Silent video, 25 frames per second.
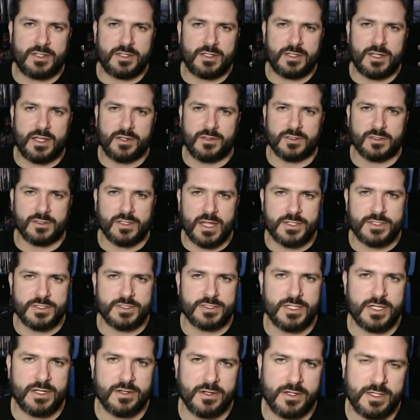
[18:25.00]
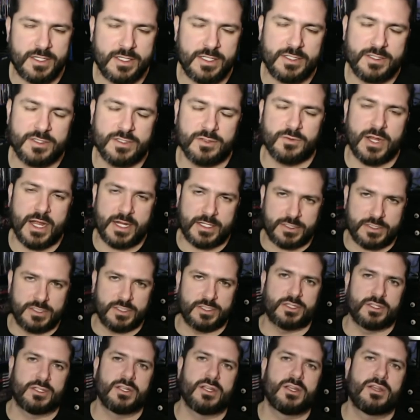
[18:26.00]
is a legendary
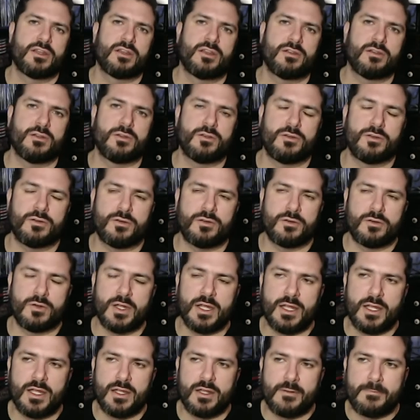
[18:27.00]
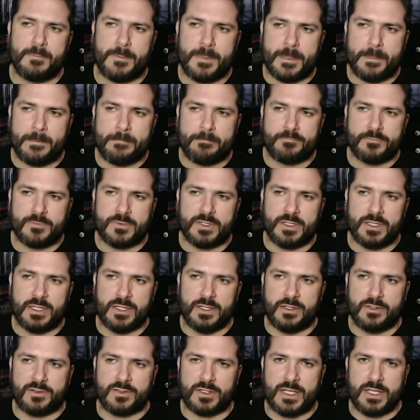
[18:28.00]
director who
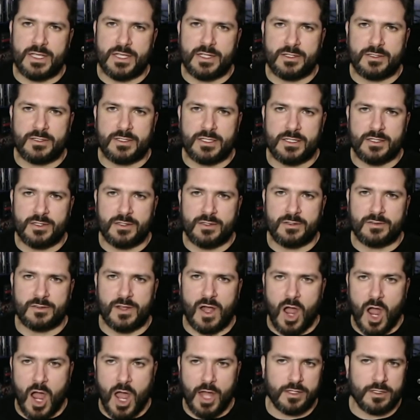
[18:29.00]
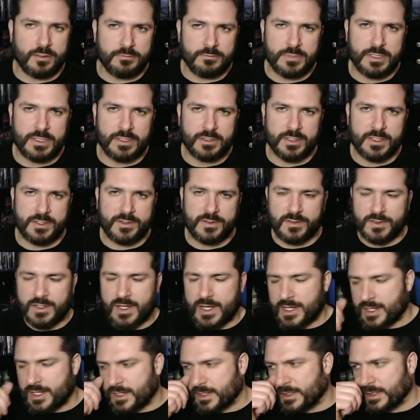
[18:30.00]
is in his autumn, let's
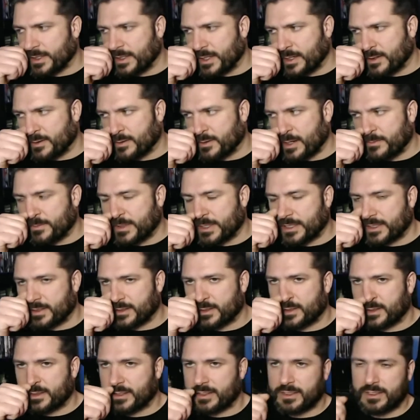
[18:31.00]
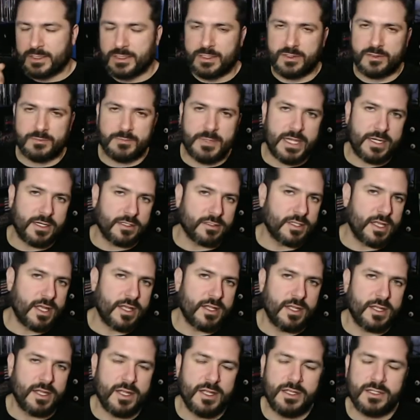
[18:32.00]
say. He's made a
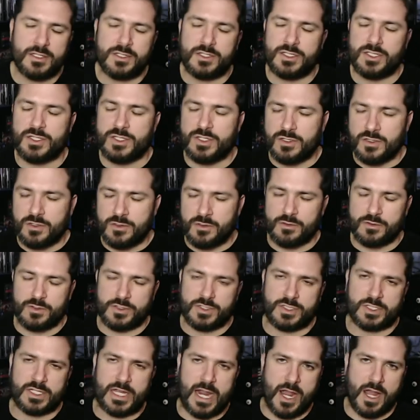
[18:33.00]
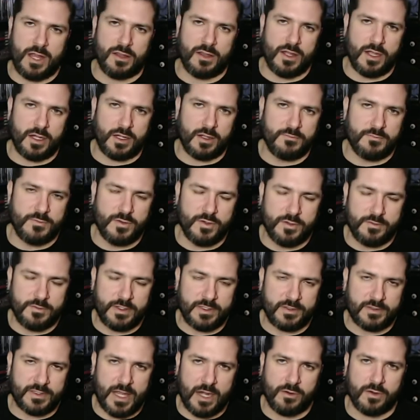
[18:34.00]
huge catalog of
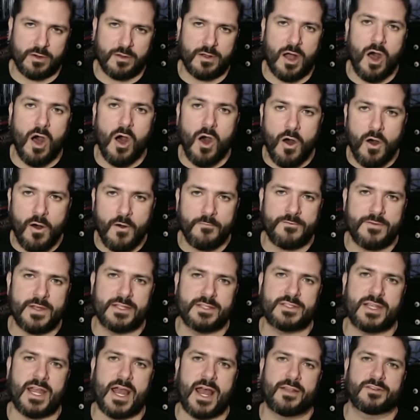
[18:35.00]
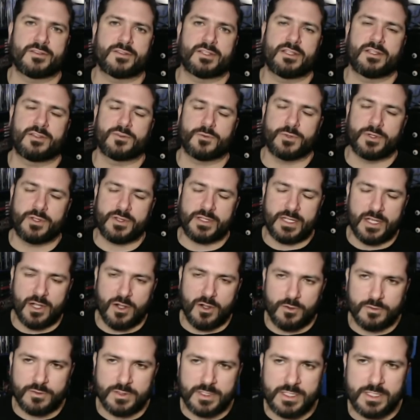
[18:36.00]
movies that were all fantastic. He's one of the
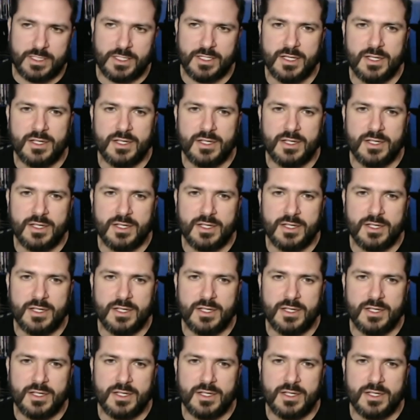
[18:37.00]
only